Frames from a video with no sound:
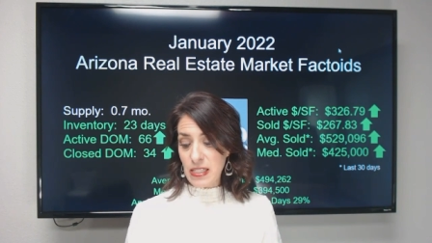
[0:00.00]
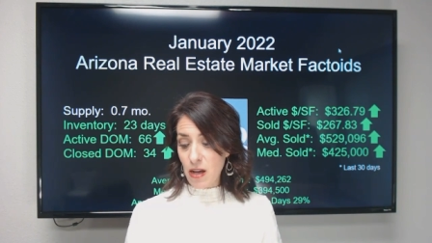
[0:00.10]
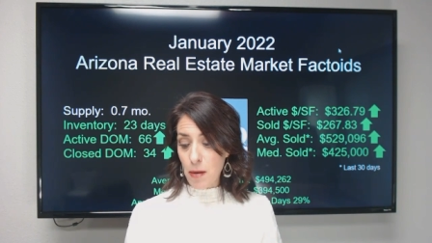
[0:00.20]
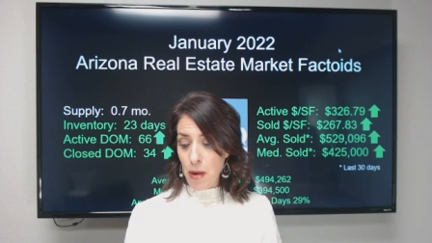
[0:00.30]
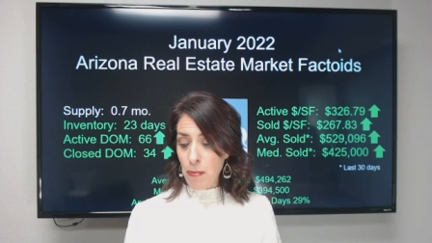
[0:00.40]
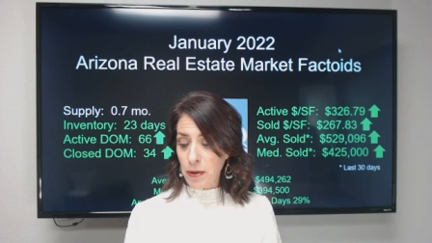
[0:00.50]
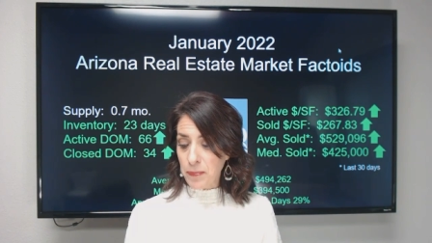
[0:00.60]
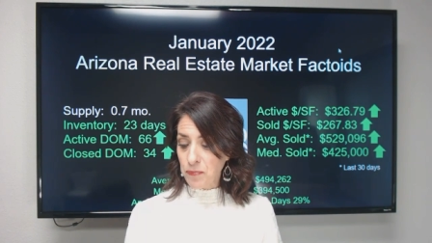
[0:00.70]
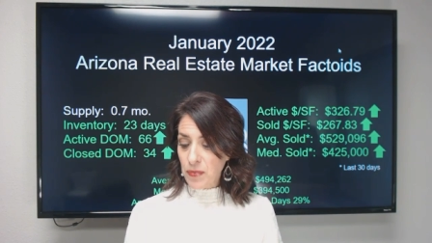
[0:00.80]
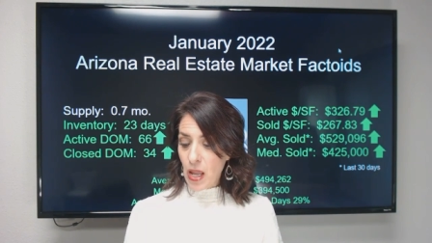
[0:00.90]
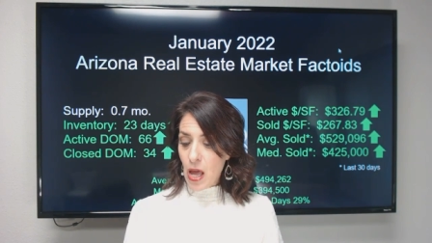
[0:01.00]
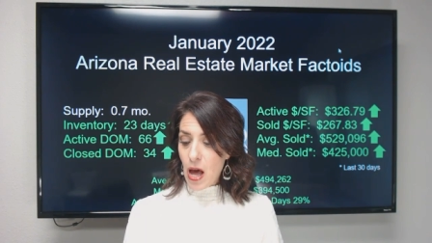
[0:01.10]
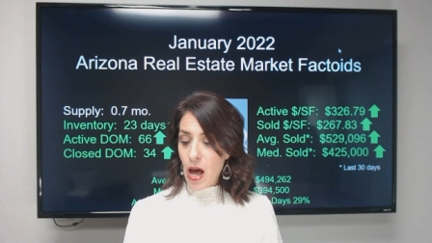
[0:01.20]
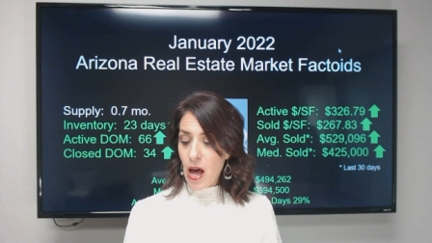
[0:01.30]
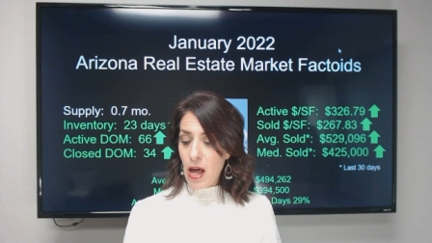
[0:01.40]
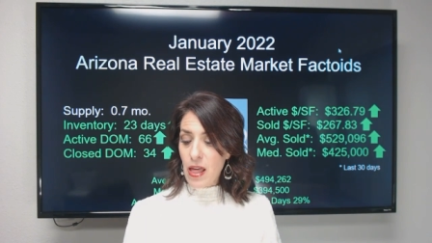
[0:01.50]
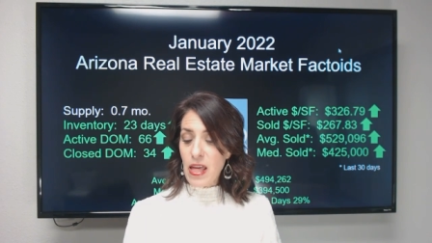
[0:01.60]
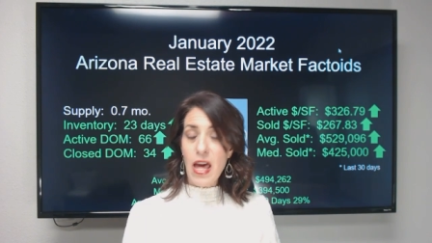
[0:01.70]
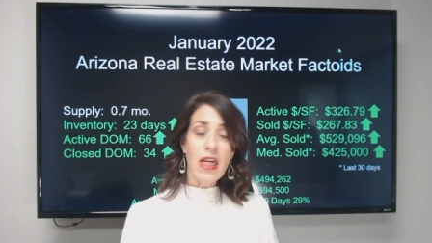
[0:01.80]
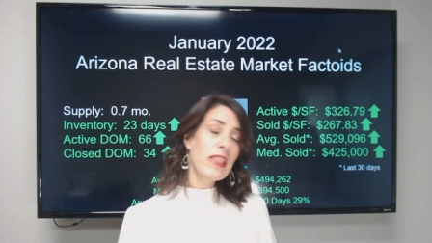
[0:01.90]
it's not a bubble.
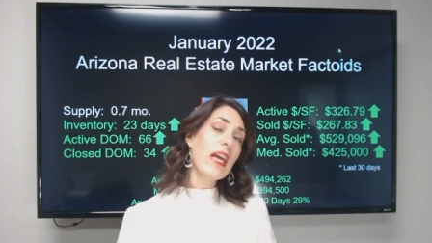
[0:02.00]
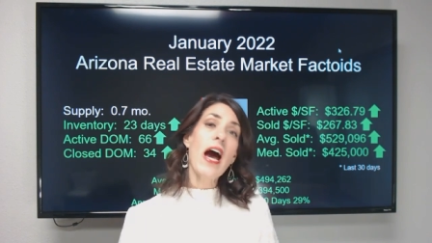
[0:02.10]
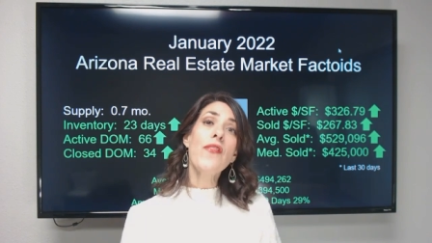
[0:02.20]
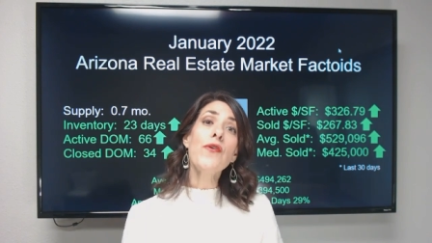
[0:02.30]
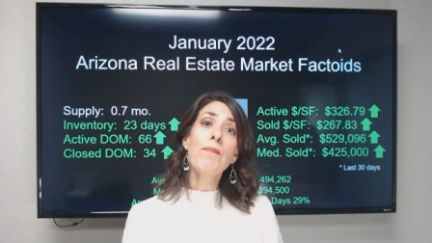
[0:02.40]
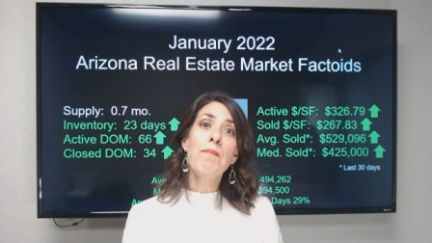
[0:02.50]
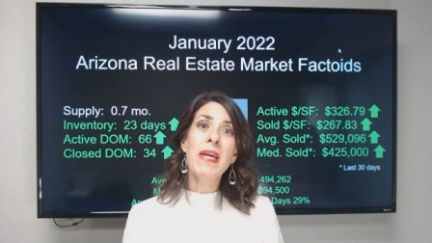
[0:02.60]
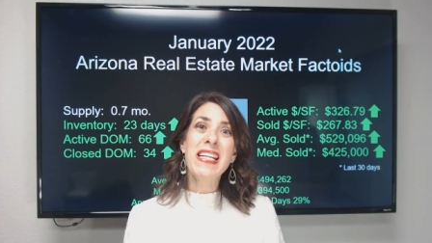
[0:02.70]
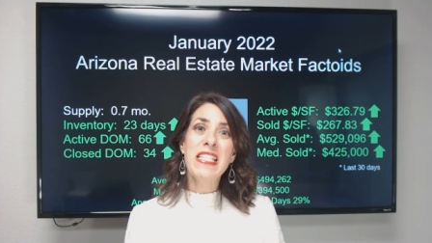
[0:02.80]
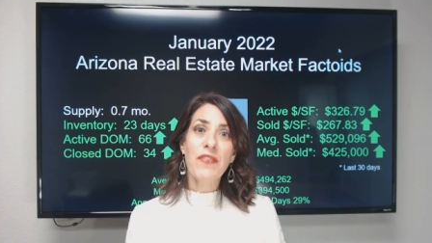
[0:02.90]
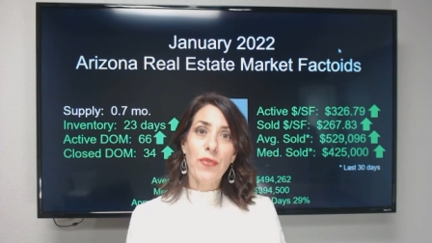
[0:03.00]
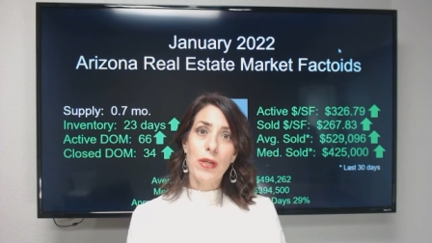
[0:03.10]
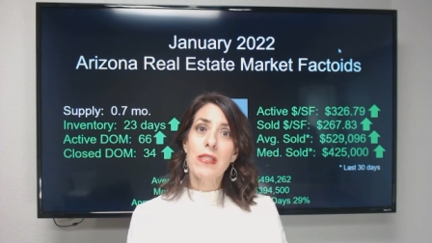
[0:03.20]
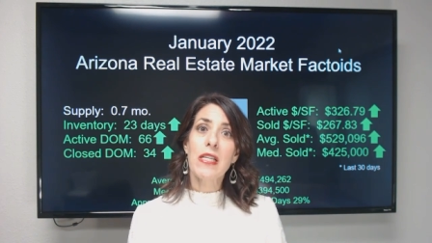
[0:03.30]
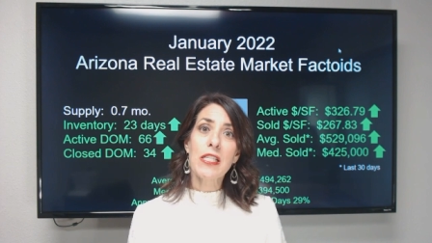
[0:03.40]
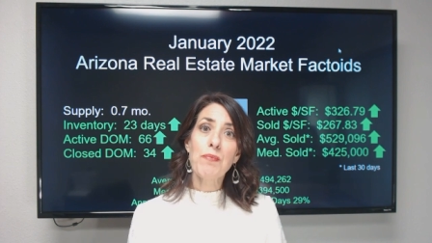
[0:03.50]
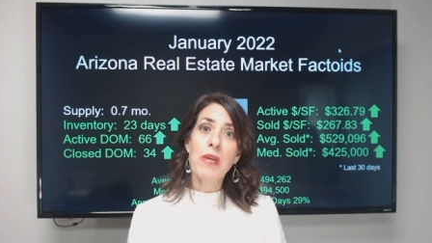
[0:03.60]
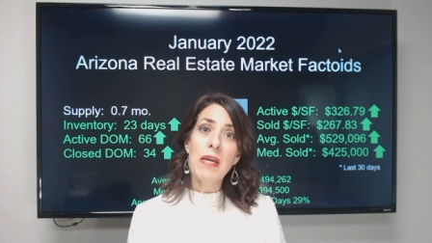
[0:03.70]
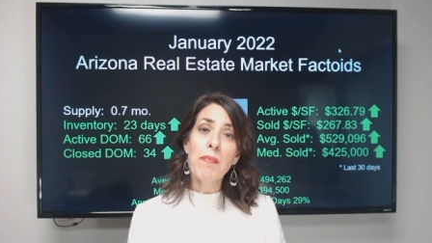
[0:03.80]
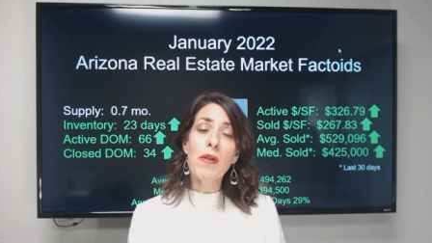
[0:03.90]
The other big difference
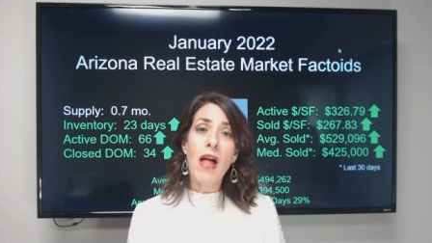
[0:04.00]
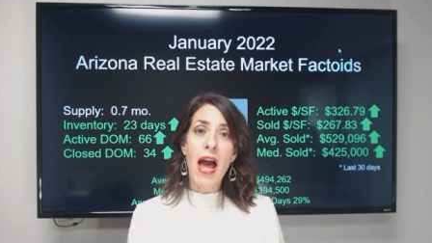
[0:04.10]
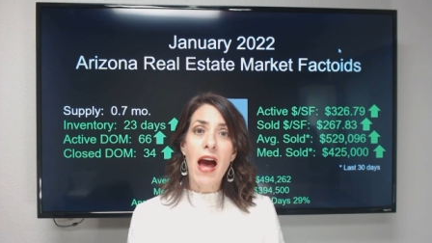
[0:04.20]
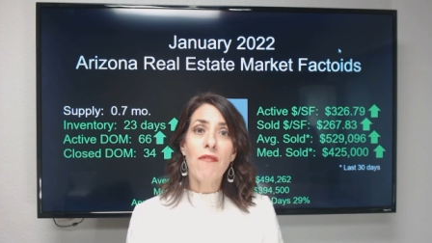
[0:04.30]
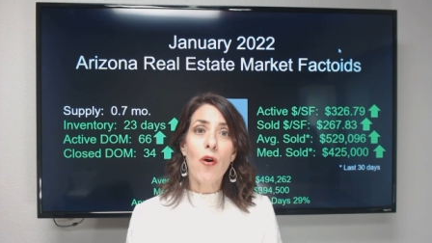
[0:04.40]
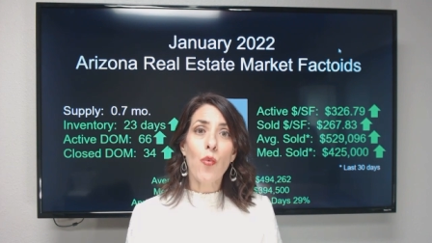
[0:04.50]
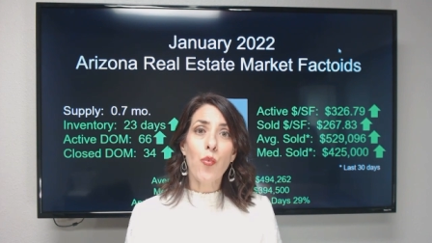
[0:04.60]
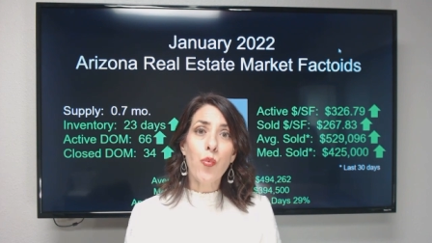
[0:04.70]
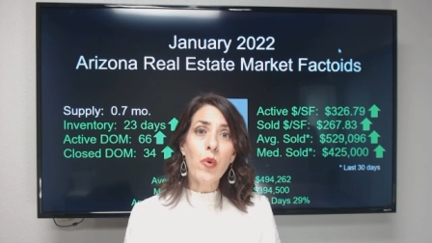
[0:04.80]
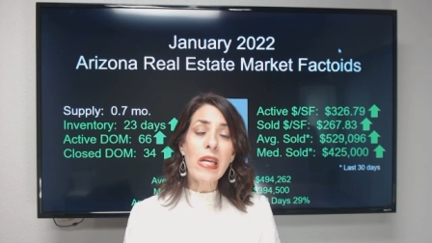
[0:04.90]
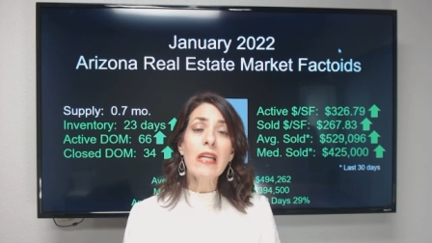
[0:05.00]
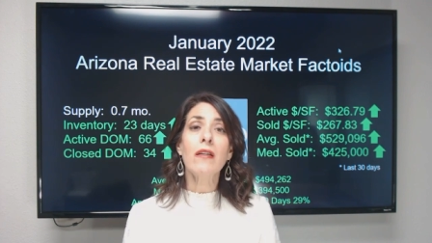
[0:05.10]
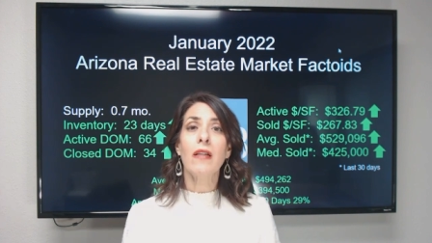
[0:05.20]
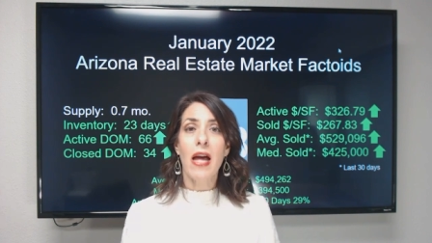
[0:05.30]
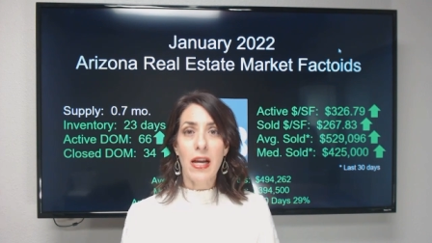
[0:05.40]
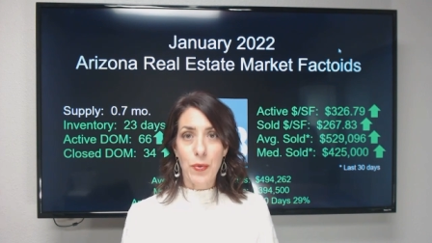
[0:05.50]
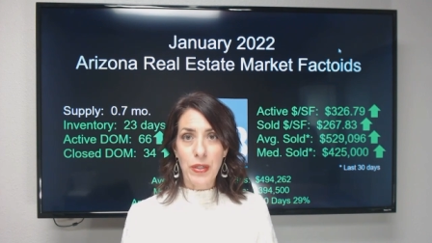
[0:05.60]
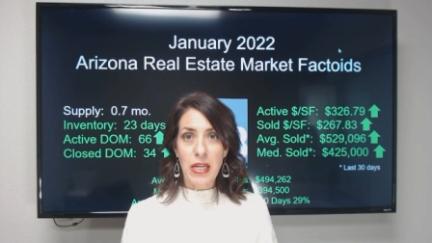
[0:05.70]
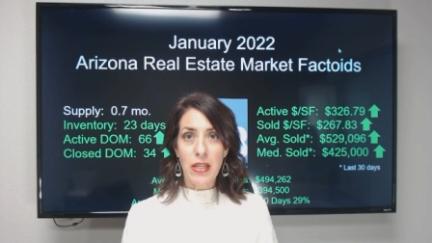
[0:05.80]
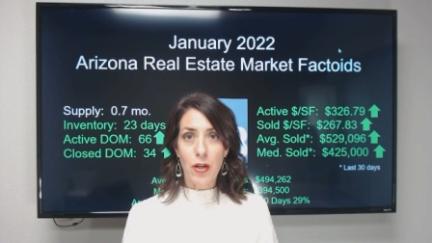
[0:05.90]
is people have real
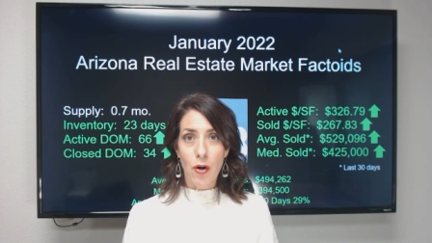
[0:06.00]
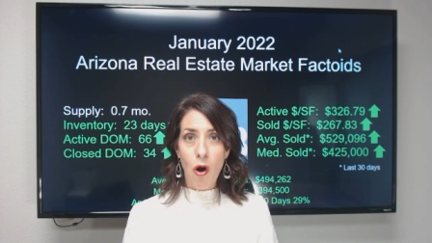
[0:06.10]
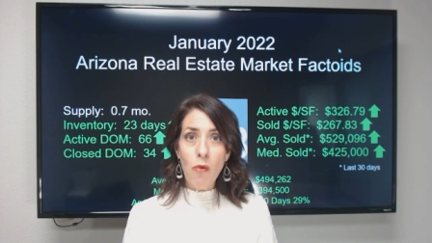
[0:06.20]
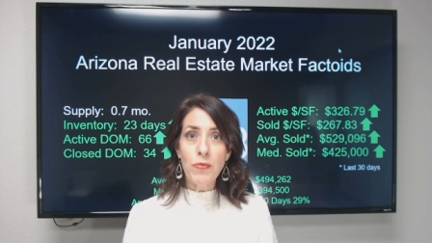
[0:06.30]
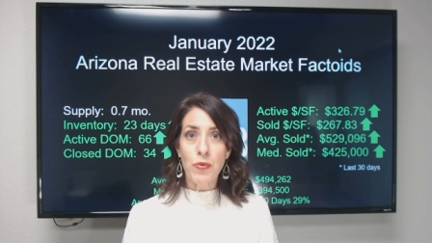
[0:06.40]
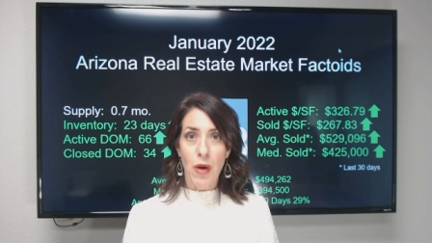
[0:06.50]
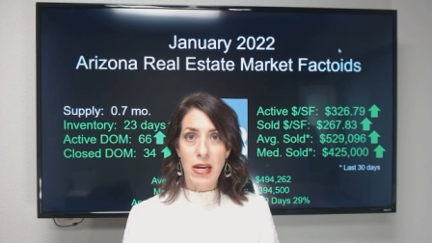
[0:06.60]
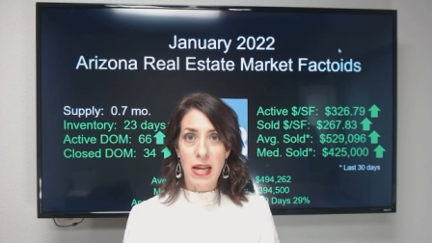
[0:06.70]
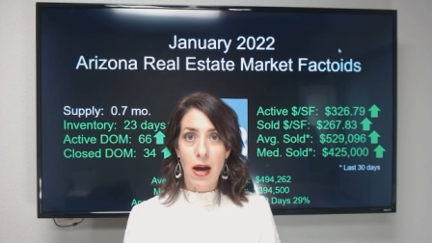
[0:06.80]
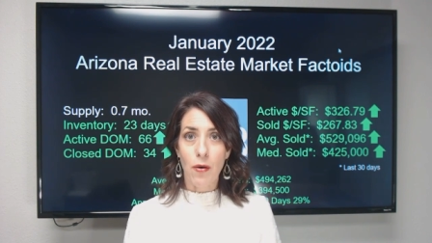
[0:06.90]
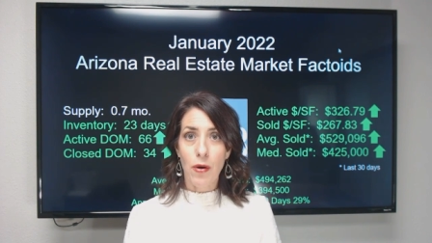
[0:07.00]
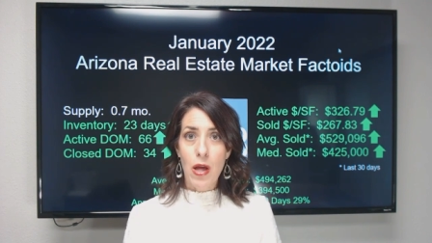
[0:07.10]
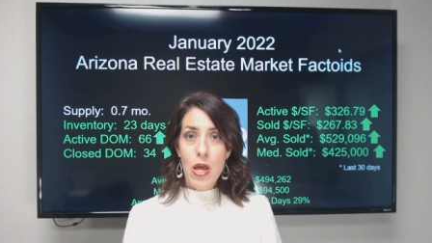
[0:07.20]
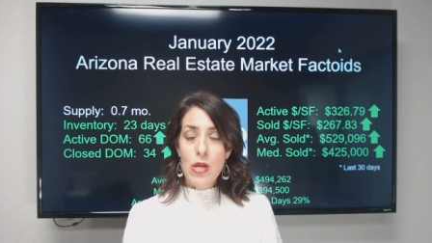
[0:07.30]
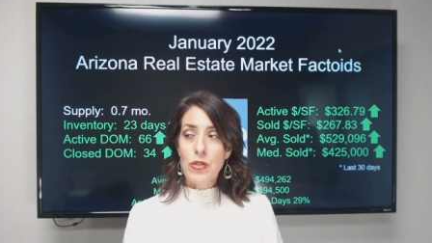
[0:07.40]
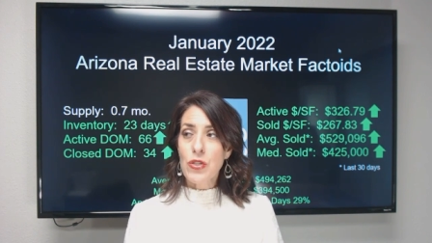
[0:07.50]
equity in their homes right now.